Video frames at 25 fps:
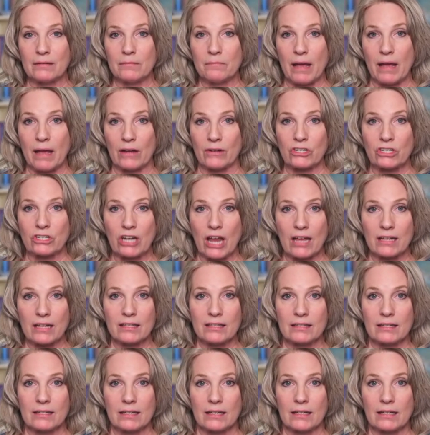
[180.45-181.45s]
Mount
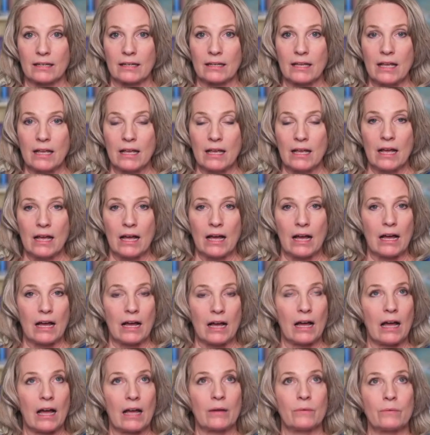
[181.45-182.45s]
Shasta,
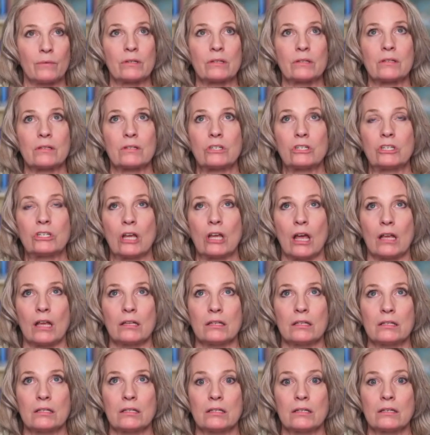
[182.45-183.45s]
I was
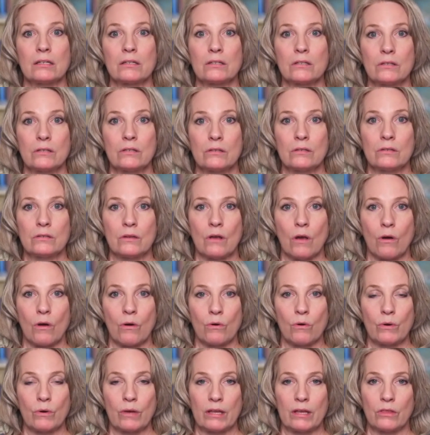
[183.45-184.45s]
just
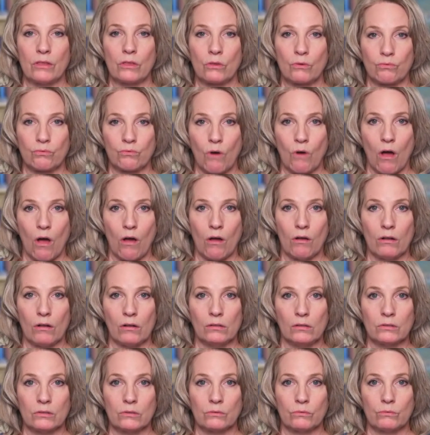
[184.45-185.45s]
so
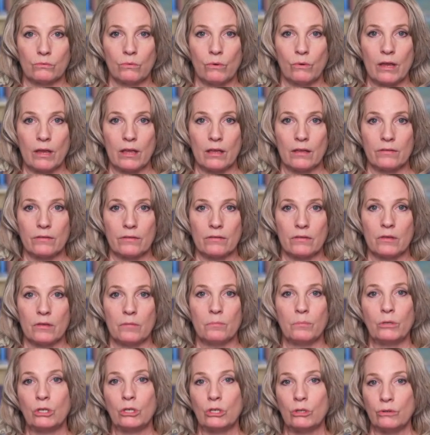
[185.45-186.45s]
enthralled with the
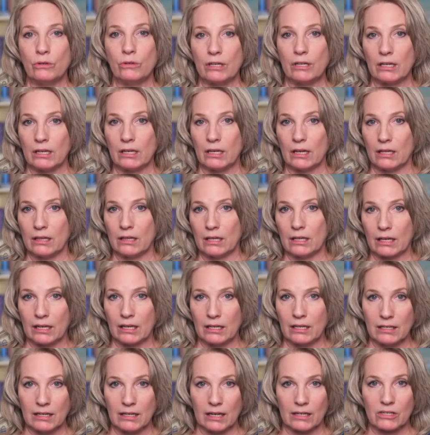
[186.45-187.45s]
beauty and the
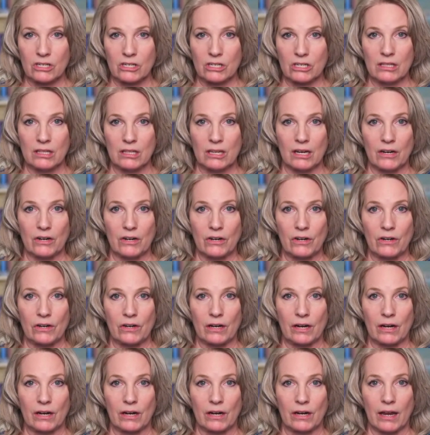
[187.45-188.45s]
connection there.
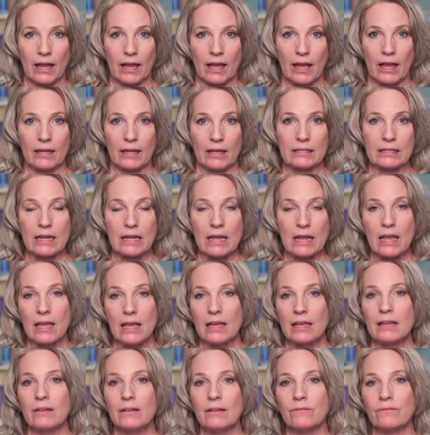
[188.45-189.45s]
And
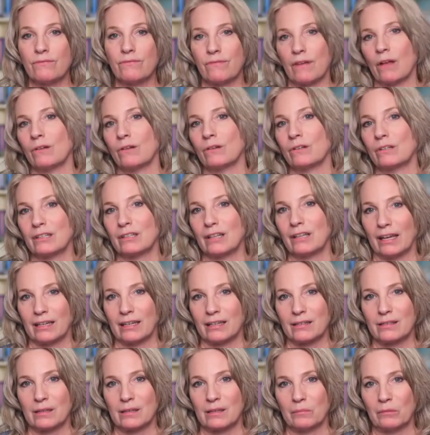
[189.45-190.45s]
it felt like a
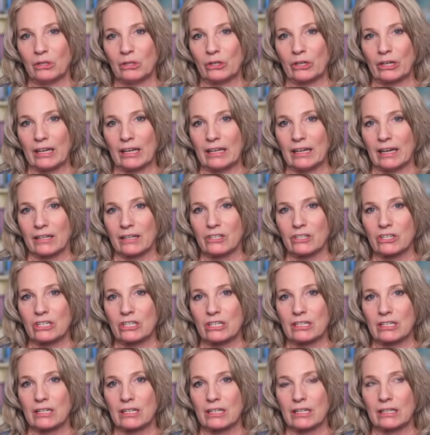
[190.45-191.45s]
similar
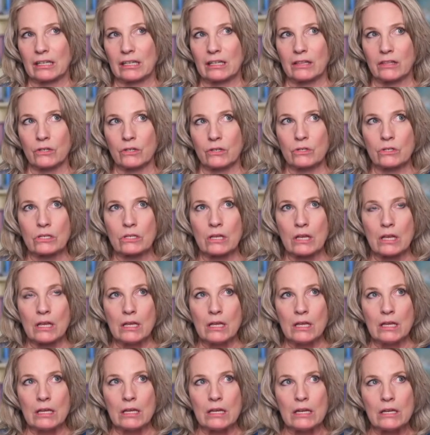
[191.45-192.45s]
connection. Like there's
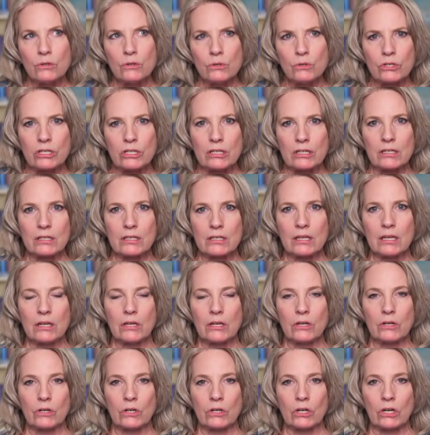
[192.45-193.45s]
energies
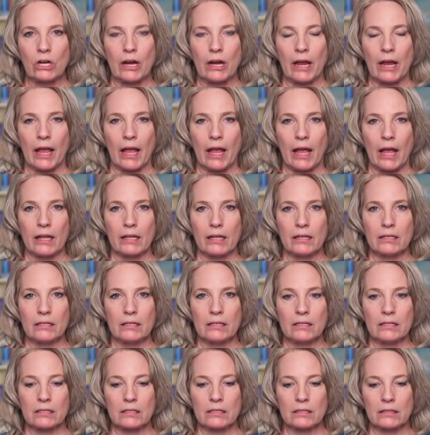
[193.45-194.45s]
here
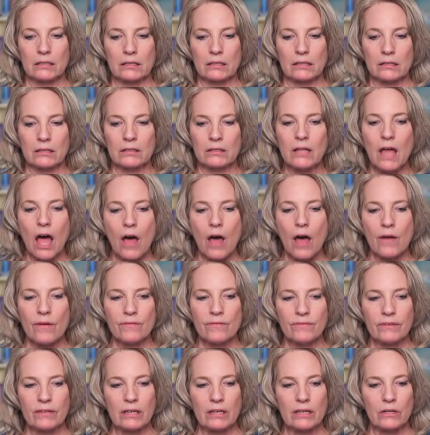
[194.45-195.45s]
and love
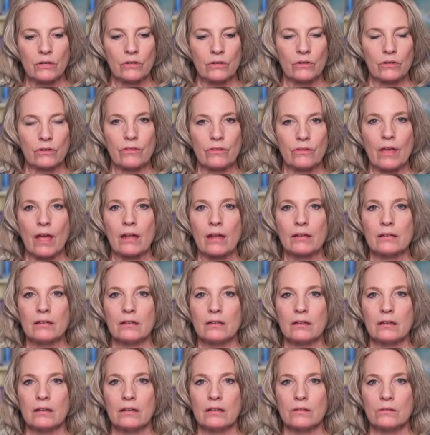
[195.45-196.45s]
here that
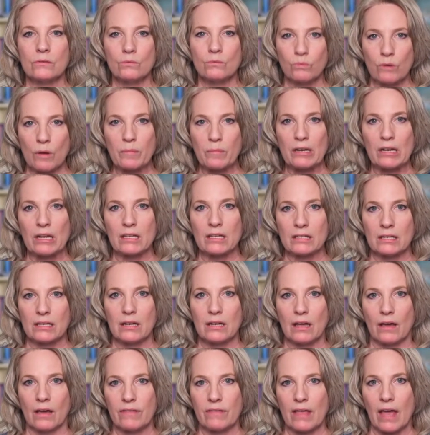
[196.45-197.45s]
is
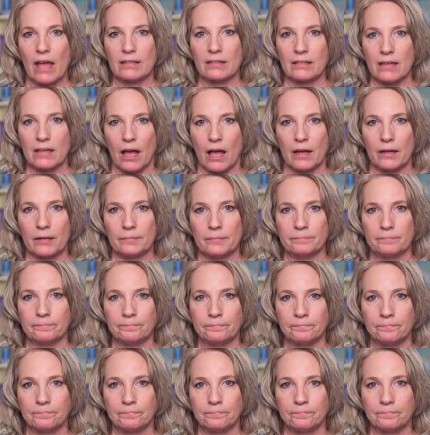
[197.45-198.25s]
reminiscent of that time.